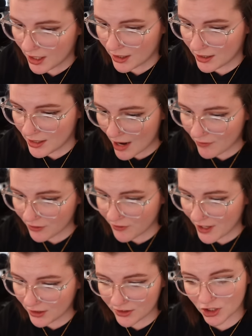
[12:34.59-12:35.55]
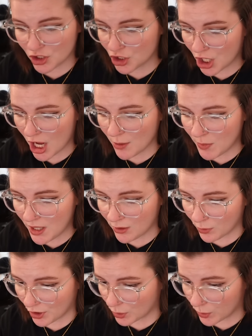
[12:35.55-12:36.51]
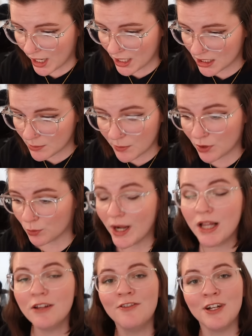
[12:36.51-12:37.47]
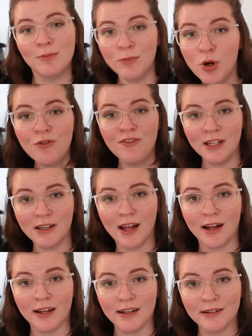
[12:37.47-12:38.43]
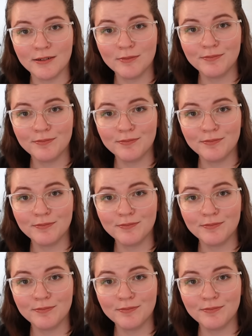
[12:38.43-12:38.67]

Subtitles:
never fails to chime in with a random but relevant movie line.